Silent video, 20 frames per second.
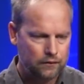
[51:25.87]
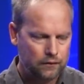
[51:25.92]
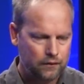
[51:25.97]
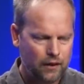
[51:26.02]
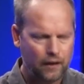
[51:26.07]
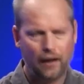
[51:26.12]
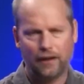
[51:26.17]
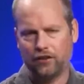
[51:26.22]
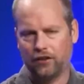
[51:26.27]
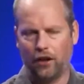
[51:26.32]

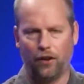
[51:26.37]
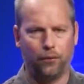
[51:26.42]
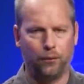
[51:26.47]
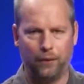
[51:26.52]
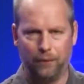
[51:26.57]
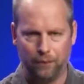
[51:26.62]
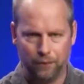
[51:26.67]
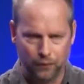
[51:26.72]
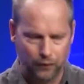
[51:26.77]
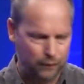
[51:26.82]
well, actually all
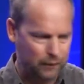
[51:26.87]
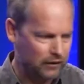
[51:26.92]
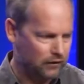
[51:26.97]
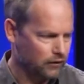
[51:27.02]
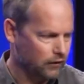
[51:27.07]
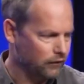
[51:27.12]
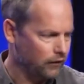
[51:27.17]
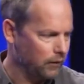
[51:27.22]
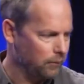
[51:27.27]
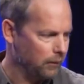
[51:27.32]
three pieces
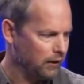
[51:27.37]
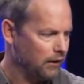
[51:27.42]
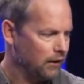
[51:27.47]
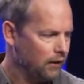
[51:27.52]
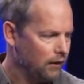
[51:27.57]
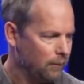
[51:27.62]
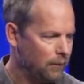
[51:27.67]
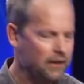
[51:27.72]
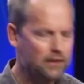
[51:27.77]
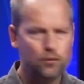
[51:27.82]
are fun, but
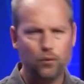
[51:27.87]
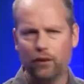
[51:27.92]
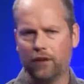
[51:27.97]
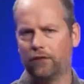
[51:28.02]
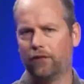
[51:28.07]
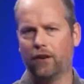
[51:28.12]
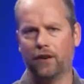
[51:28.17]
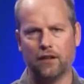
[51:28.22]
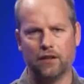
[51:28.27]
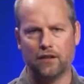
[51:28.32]
it's really
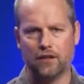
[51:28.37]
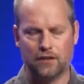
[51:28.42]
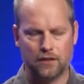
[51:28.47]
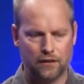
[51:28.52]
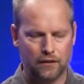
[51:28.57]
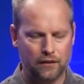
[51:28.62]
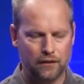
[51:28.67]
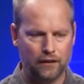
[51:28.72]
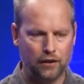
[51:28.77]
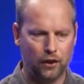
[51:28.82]
fun to just
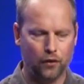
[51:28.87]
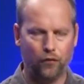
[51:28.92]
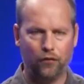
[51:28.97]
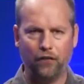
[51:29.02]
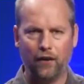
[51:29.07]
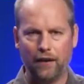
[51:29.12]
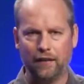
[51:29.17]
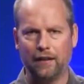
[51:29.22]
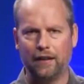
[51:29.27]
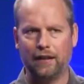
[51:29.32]

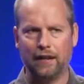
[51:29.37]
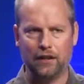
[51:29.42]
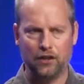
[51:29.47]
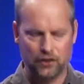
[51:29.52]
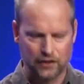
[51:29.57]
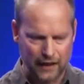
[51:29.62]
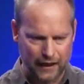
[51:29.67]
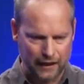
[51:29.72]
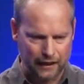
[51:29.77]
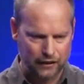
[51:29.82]
finally get your
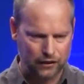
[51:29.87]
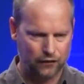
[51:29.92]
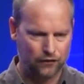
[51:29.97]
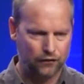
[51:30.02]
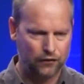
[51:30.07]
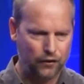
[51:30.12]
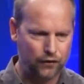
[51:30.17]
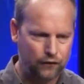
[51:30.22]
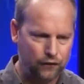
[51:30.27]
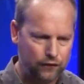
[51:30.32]
data.
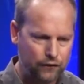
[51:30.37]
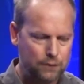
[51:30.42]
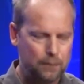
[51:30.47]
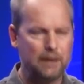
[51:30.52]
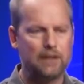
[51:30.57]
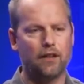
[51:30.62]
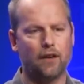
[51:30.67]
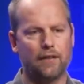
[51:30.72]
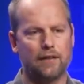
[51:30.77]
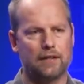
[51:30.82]
You've
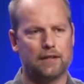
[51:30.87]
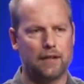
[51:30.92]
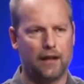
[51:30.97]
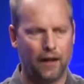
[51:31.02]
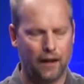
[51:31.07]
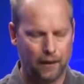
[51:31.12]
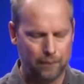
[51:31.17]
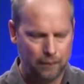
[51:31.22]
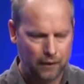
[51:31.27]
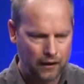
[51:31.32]
spent all this
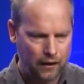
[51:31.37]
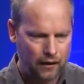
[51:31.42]
time